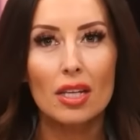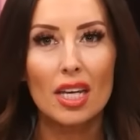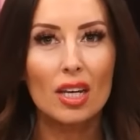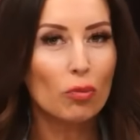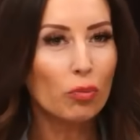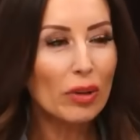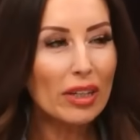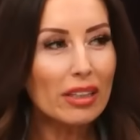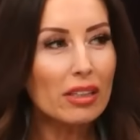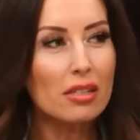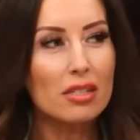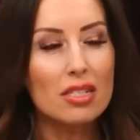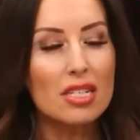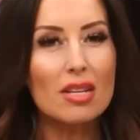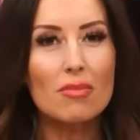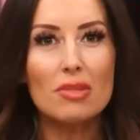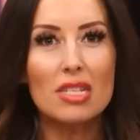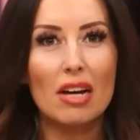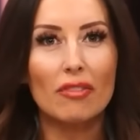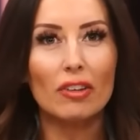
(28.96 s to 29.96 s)
it really
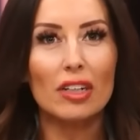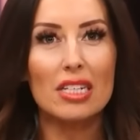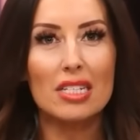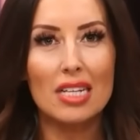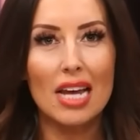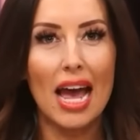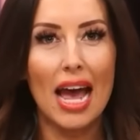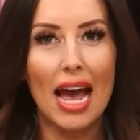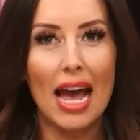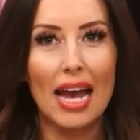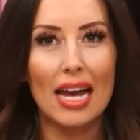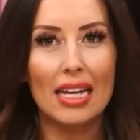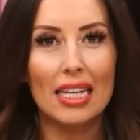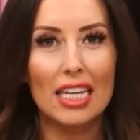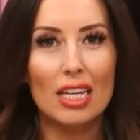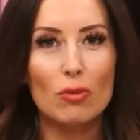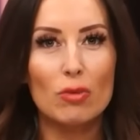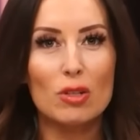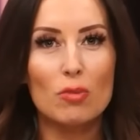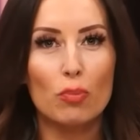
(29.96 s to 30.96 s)
seems every day
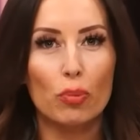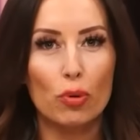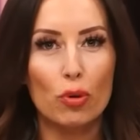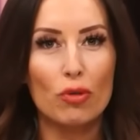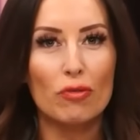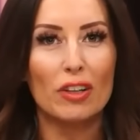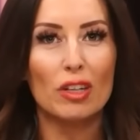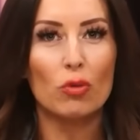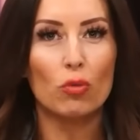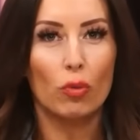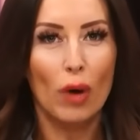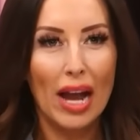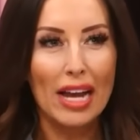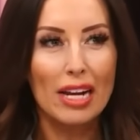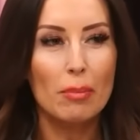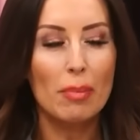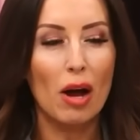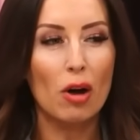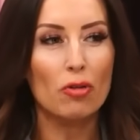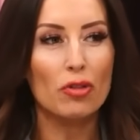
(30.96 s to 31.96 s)
he was proven
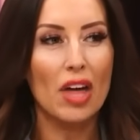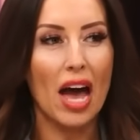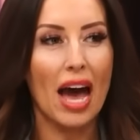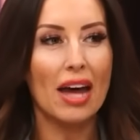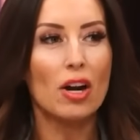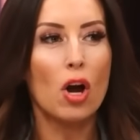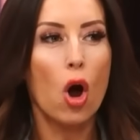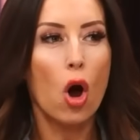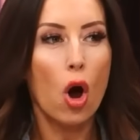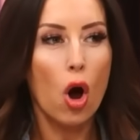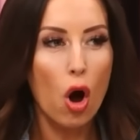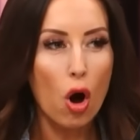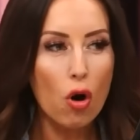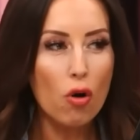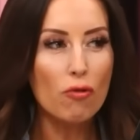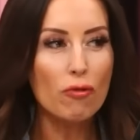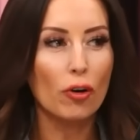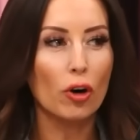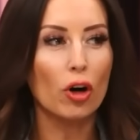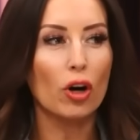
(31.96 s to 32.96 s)
right about that
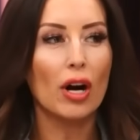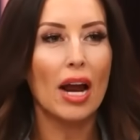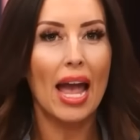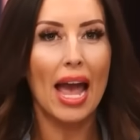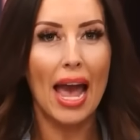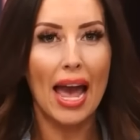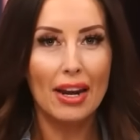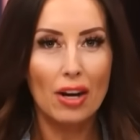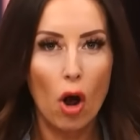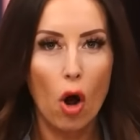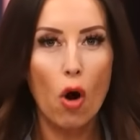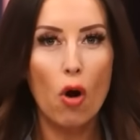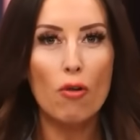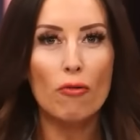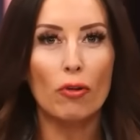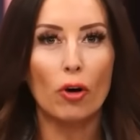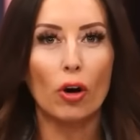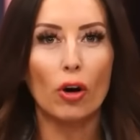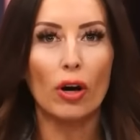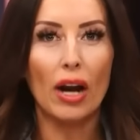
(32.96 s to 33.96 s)
over and
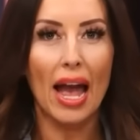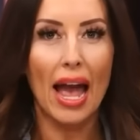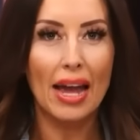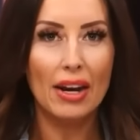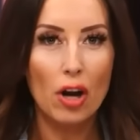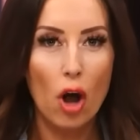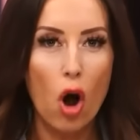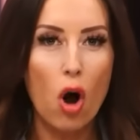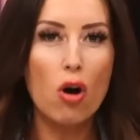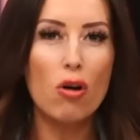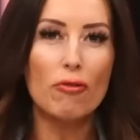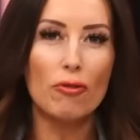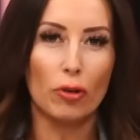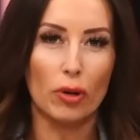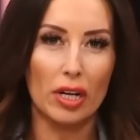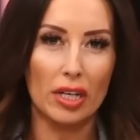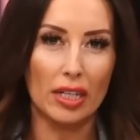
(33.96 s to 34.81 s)
over and over